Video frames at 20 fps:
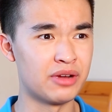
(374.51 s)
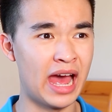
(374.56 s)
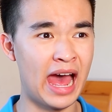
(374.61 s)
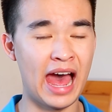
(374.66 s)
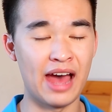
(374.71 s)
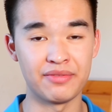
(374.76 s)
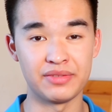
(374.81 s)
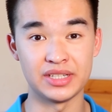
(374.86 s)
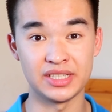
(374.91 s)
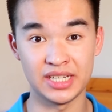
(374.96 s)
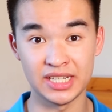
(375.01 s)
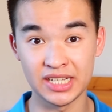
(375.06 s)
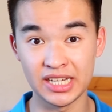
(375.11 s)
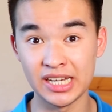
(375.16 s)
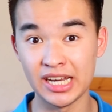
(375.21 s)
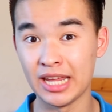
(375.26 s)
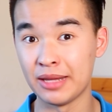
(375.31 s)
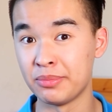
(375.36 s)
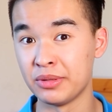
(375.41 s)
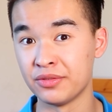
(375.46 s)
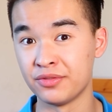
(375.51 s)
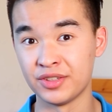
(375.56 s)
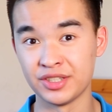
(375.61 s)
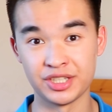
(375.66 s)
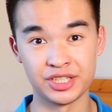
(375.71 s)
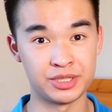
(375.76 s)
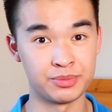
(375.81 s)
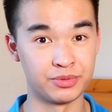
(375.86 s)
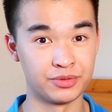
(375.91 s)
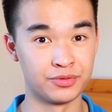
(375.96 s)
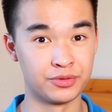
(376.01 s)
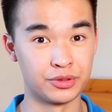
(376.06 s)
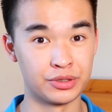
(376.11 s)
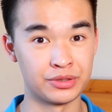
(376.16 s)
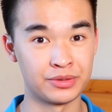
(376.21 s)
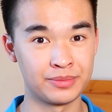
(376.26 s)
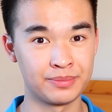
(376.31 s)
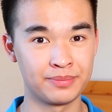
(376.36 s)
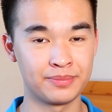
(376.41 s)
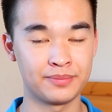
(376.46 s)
haven't taken AP Physics before.